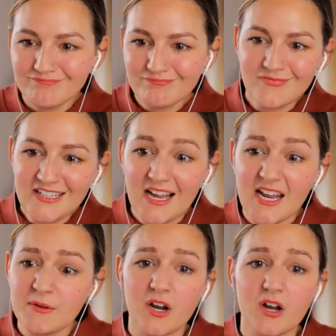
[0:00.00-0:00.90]
yeah, and
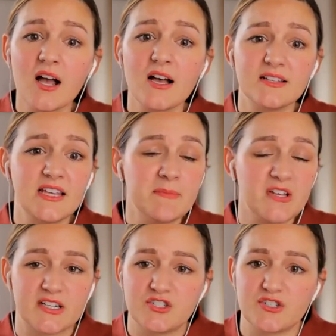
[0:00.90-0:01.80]
anywhere. Email
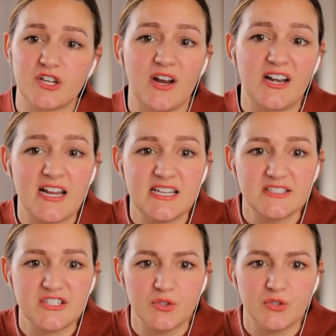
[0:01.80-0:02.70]
signature is a great idea
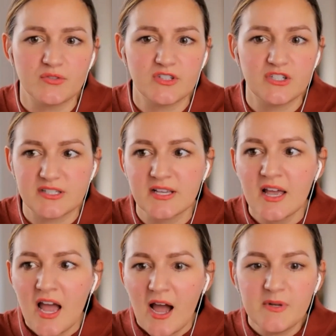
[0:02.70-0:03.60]
too. You
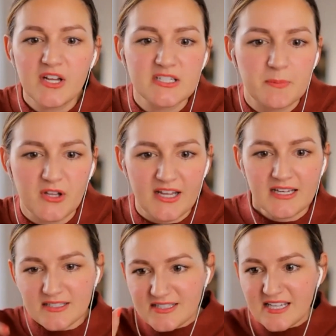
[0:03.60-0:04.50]
can just put
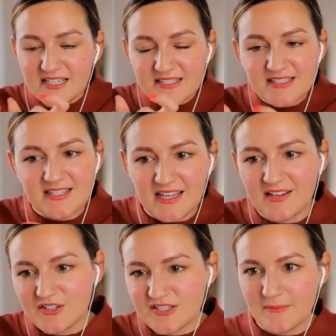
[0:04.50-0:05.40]
like T and C
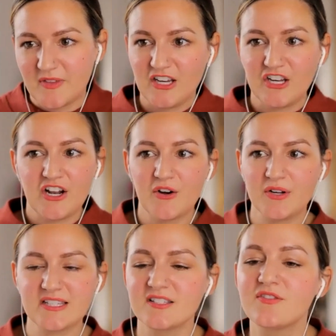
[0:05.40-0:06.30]
or something.
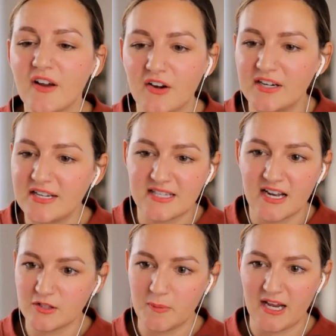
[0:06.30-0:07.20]
It doesn't
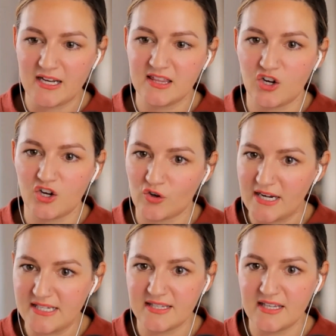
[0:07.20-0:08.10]
have to be anything
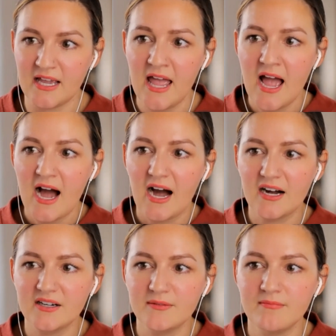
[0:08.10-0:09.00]
crazy.
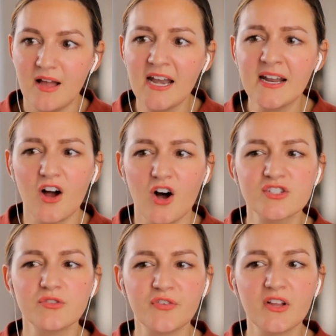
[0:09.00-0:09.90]
And I
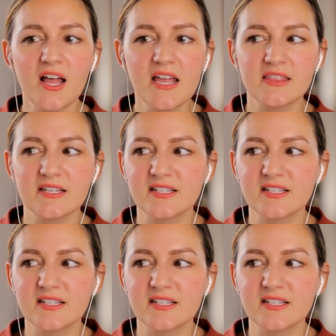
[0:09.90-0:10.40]
also feel like this is